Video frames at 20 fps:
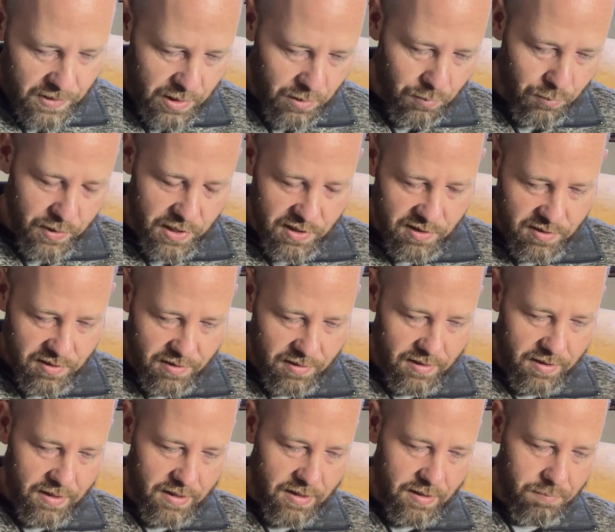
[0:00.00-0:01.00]
we just
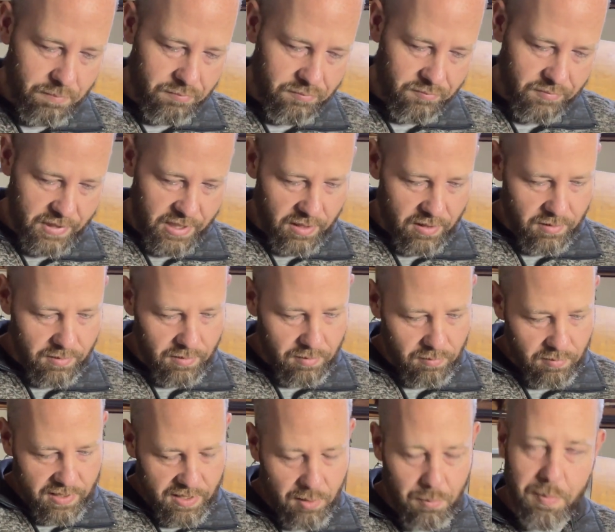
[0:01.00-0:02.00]
cut a
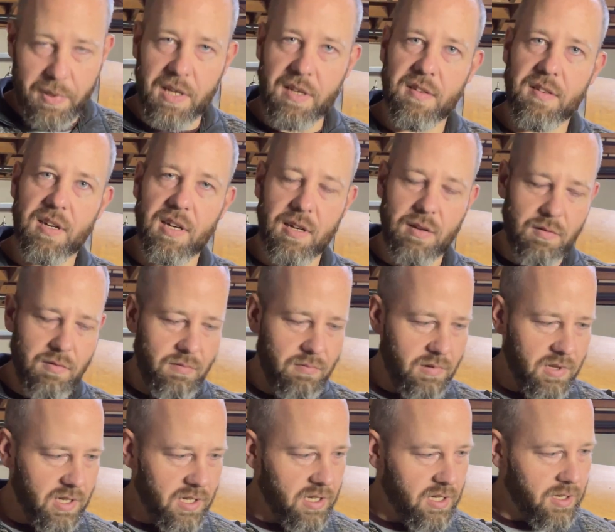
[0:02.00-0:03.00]
little L piece out.
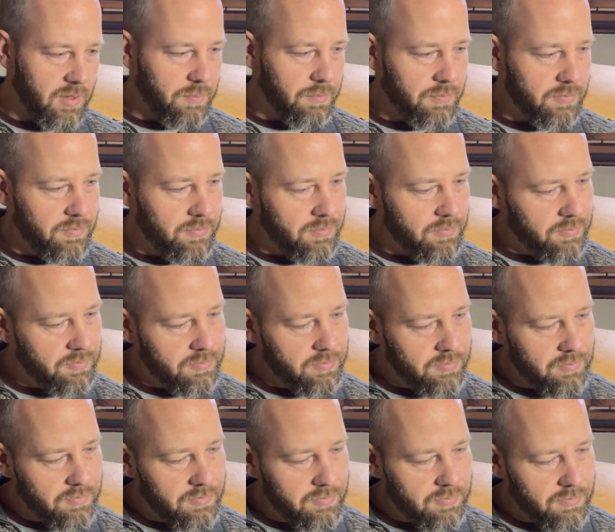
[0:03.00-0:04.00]

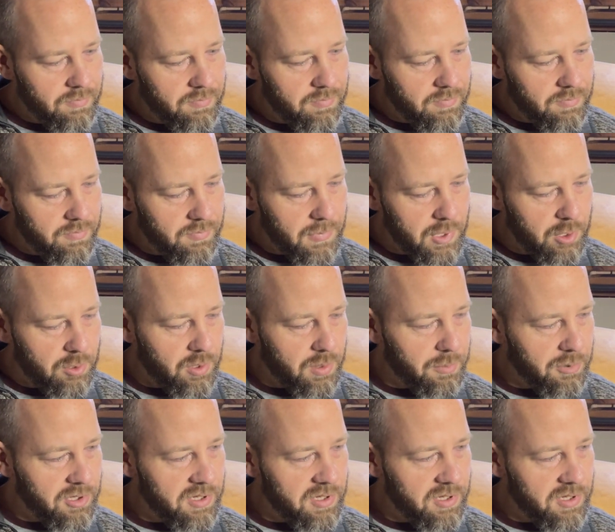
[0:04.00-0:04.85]
The Dremel